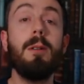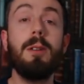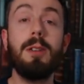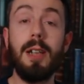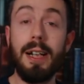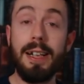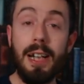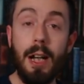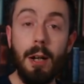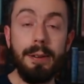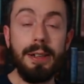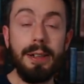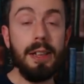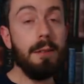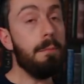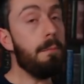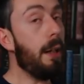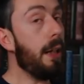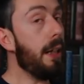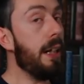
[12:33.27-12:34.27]
I know it
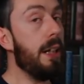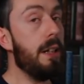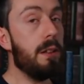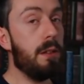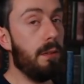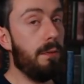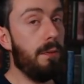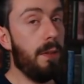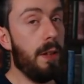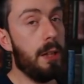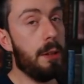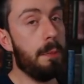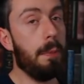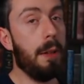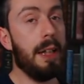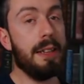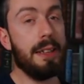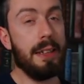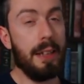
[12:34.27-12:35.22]
didn't make it into first place,